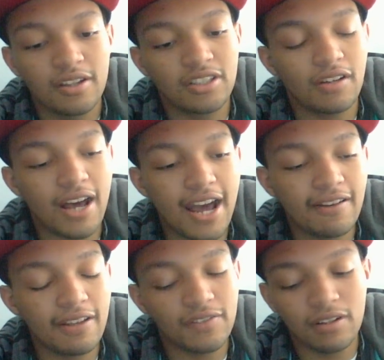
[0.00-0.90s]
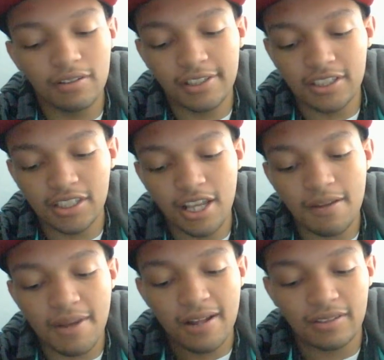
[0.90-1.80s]
So I don't even know what to say
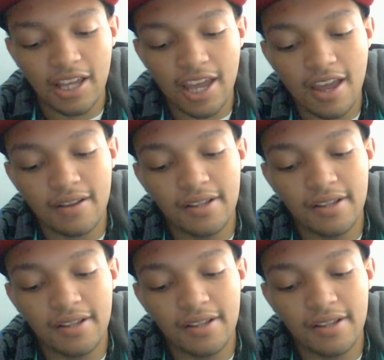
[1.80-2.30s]
about that.